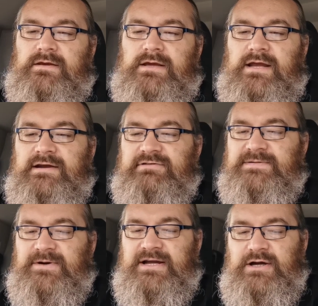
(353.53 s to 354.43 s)
Here
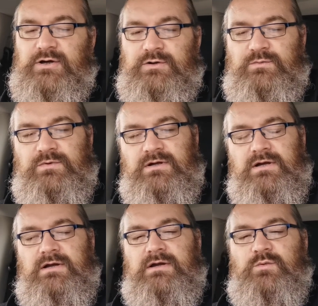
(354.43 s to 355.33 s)
at my home,
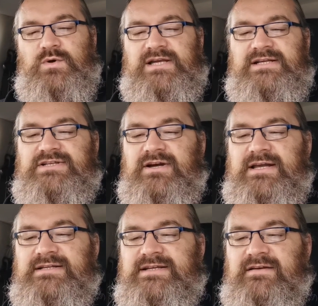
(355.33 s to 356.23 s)
we
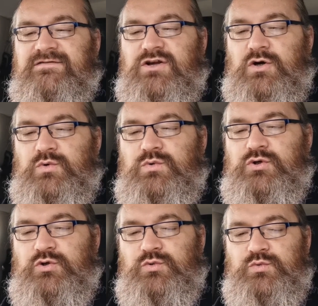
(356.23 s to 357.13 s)
giants have
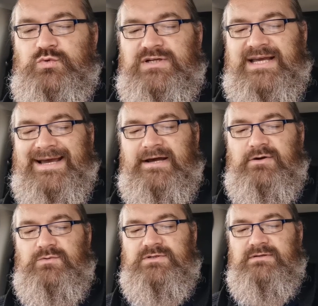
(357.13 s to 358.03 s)
gold-horned
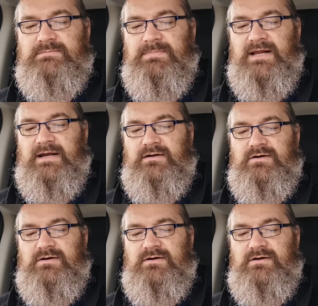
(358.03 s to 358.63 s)
cows and black